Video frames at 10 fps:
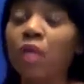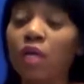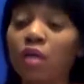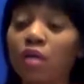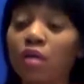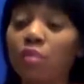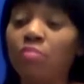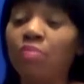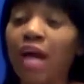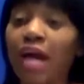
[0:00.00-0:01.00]

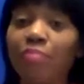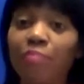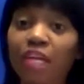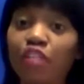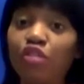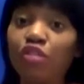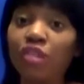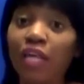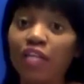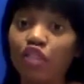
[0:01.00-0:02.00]
I make sure that
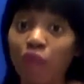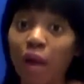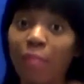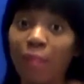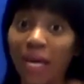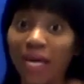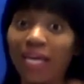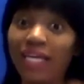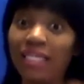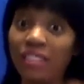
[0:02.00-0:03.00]
I dry my
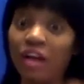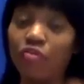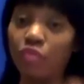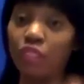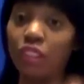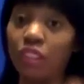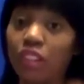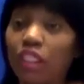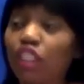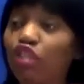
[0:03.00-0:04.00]
hands off really
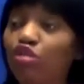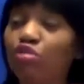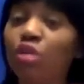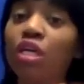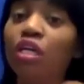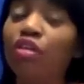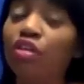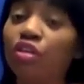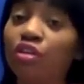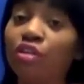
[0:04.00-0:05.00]
good, because
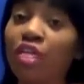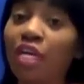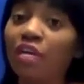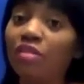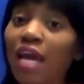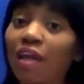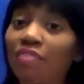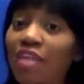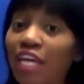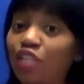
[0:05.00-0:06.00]
your nails have
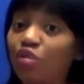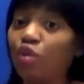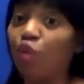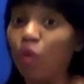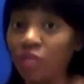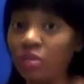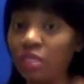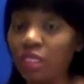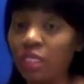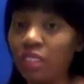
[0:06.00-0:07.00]
natural oils
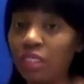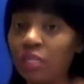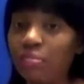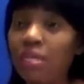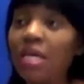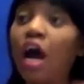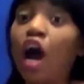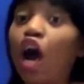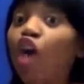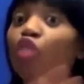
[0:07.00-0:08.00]
in them
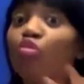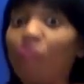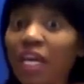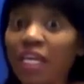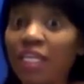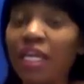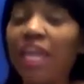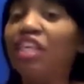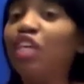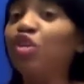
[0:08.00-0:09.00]
already,
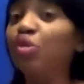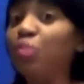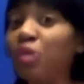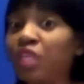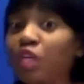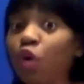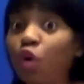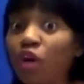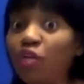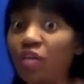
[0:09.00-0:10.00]
and then you're putting
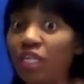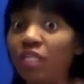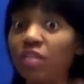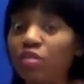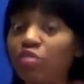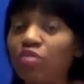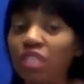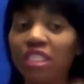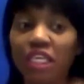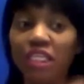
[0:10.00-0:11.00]
oil in
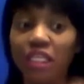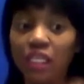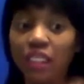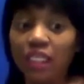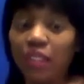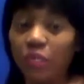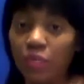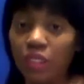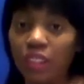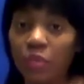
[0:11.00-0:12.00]
it's in the
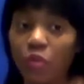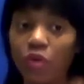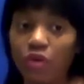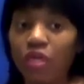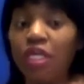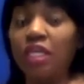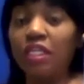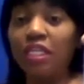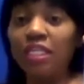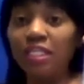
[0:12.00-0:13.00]
cleaning water.
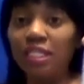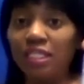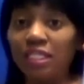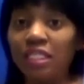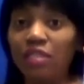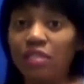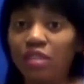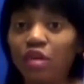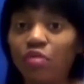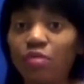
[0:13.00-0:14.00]
These are Castile
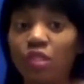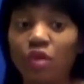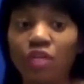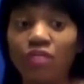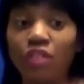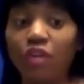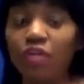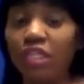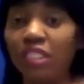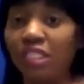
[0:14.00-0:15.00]
soaps, so even though
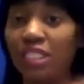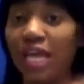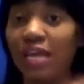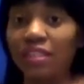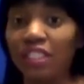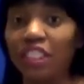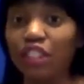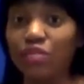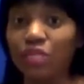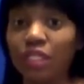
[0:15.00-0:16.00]
this is not the tea
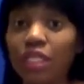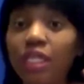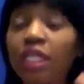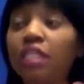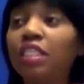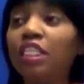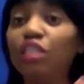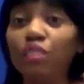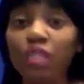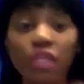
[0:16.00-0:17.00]
tree
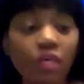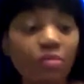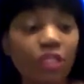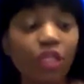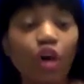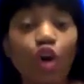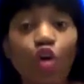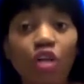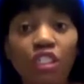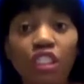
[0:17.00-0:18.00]
comes in an
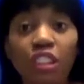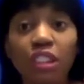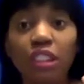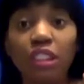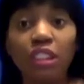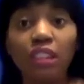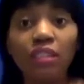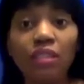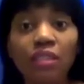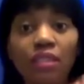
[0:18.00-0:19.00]
orangey looking
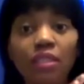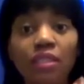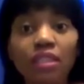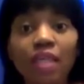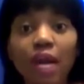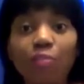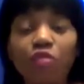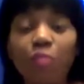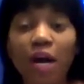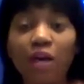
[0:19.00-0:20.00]
type
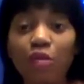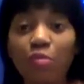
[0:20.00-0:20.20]
of bottle.